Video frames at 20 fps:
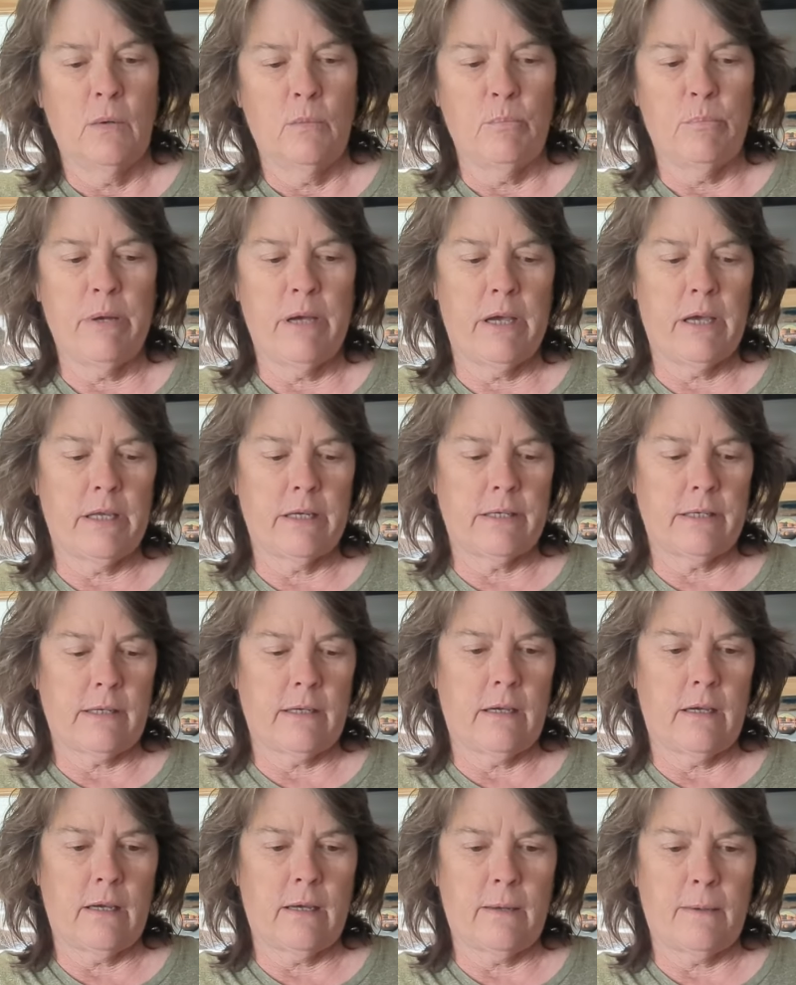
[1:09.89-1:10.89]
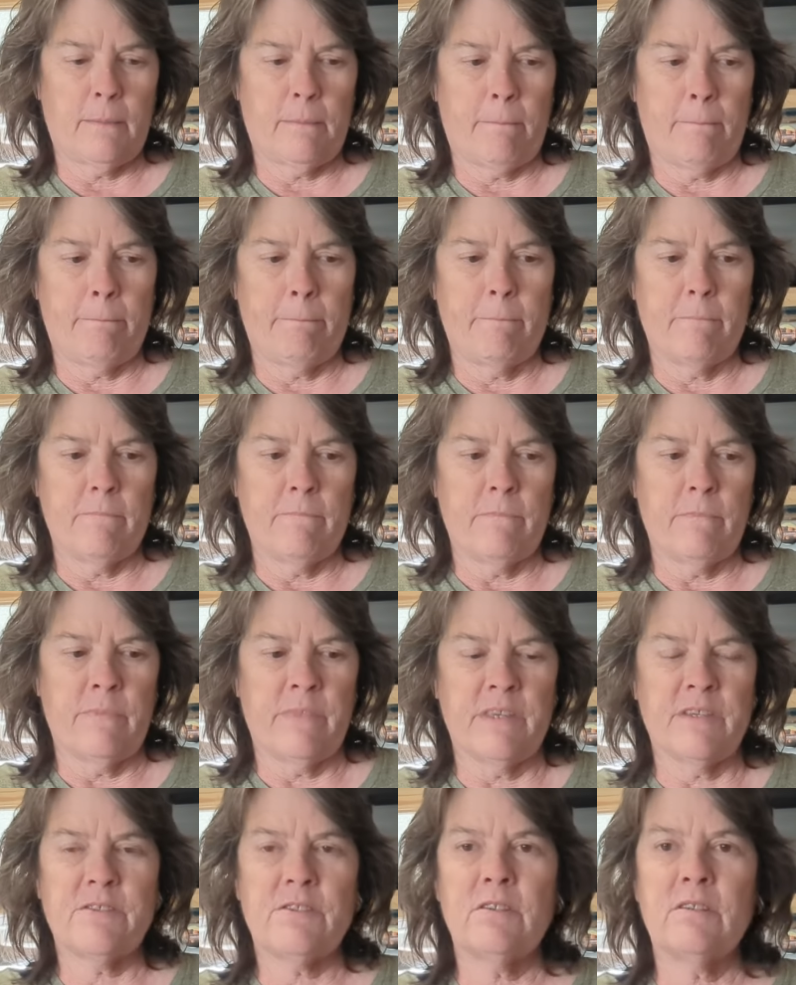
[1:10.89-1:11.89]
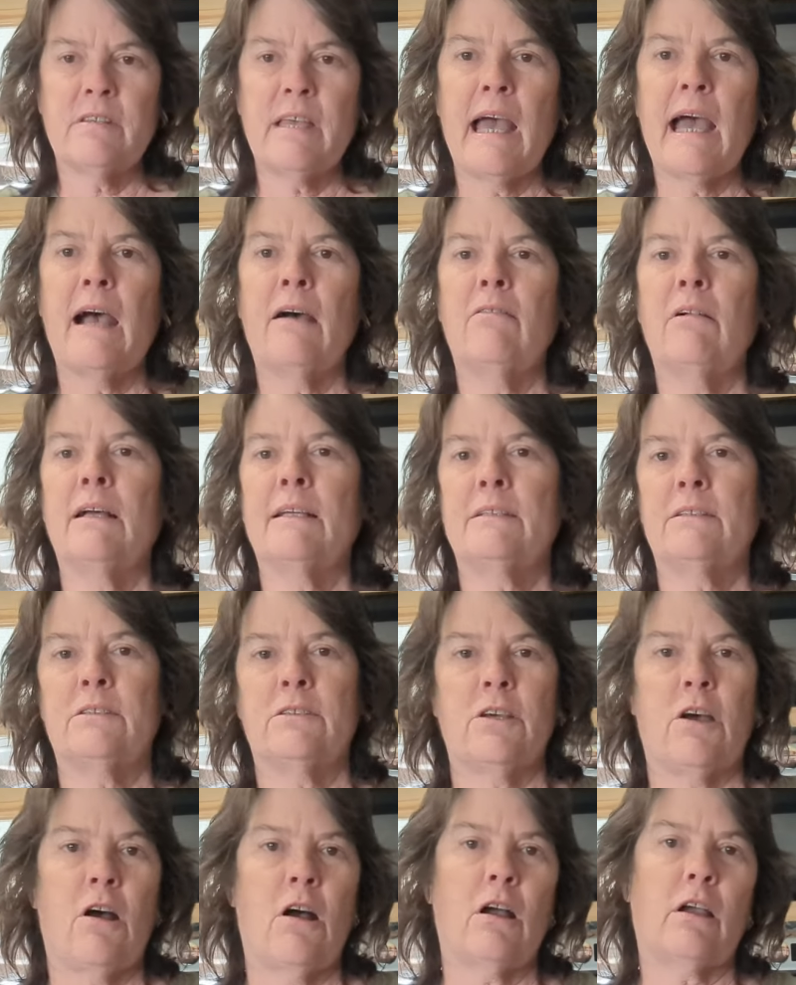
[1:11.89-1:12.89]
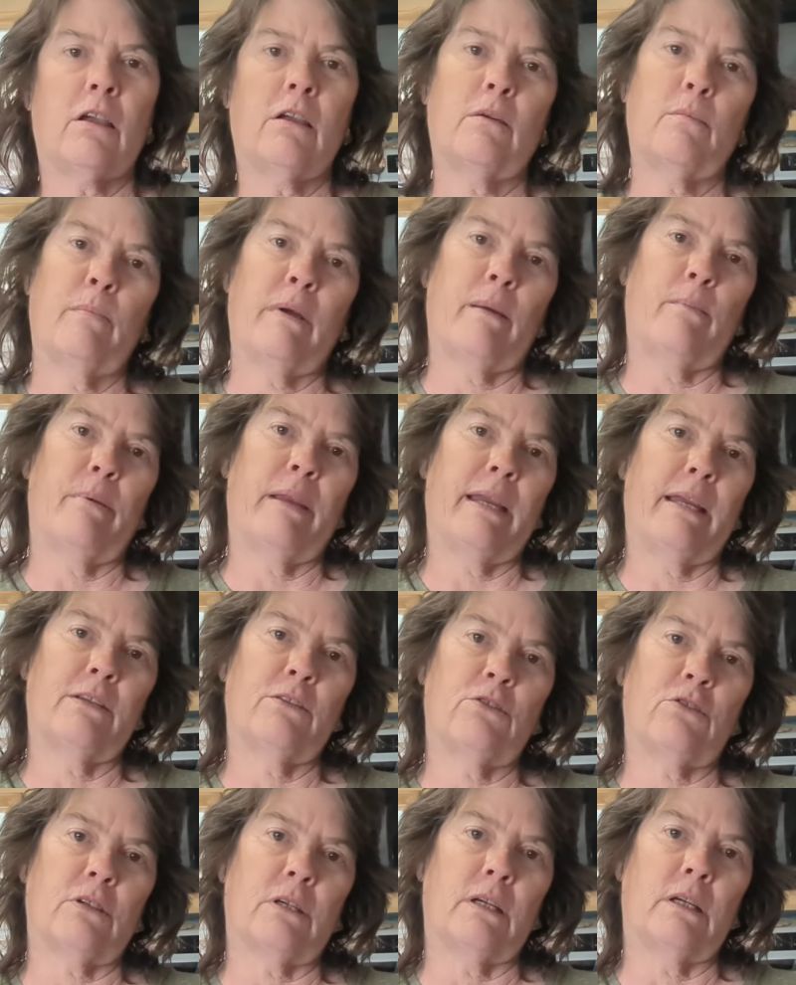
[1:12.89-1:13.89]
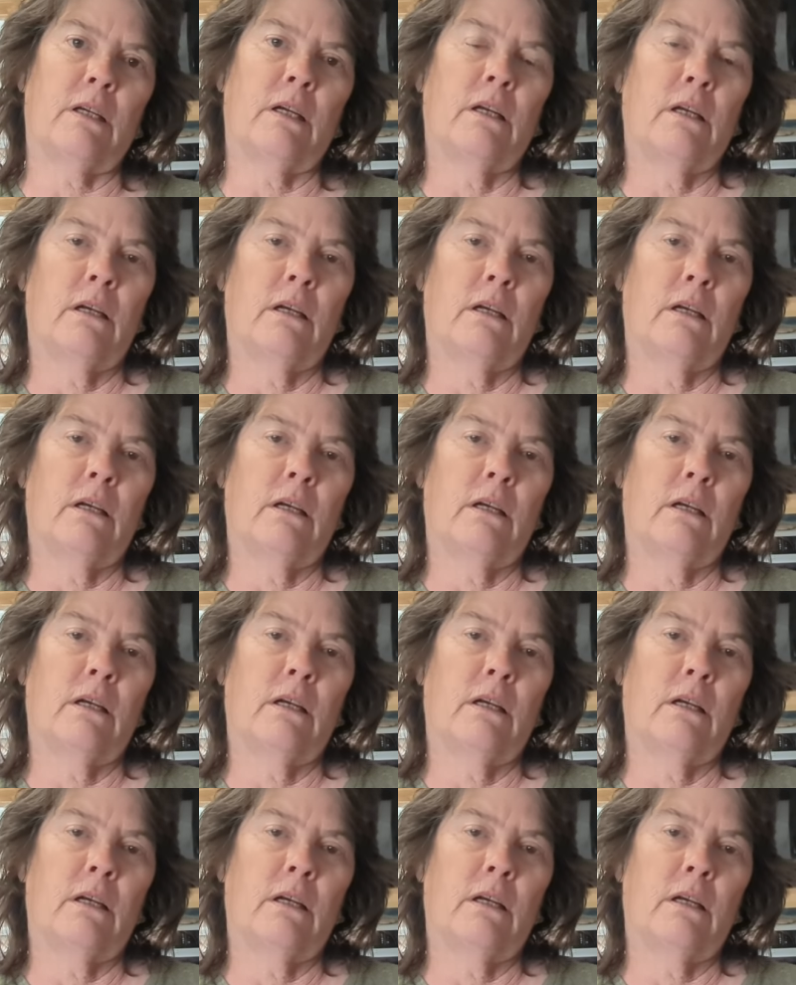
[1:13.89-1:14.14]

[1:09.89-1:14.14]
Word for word: But um, this is how I stock my pantry.